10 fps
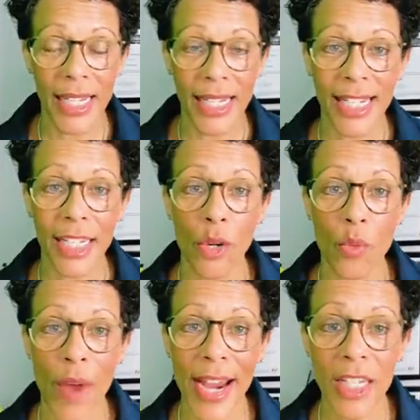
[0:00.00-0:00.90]
Signal
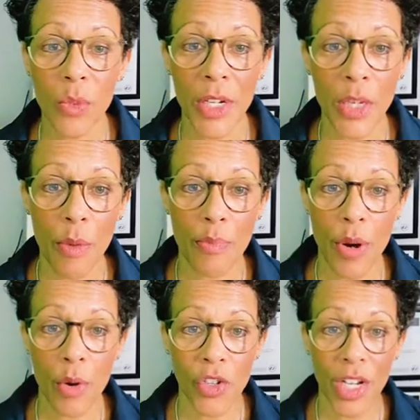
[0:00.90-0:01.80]
right when you're
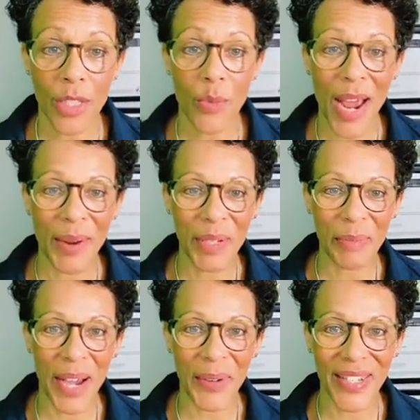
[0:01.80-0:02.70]
approaching the
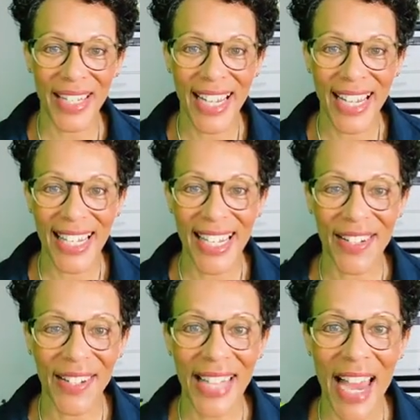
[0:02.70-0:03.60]
roundabout.
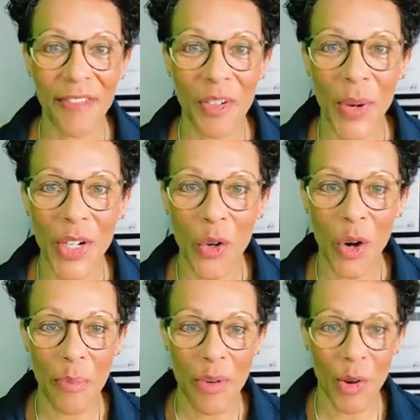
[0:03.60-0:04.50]
Signal left when you're
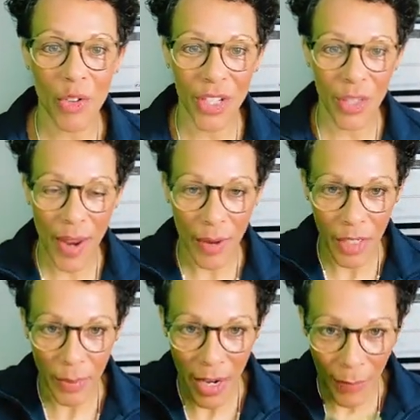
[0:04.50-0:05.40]
approaching the
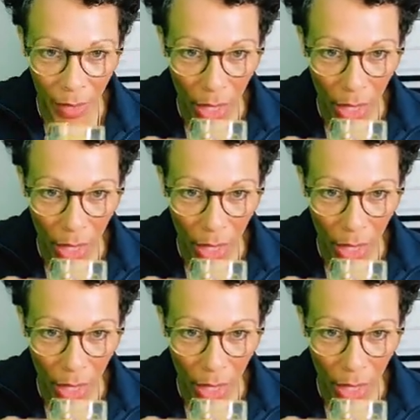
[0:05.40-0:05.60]
roundabout.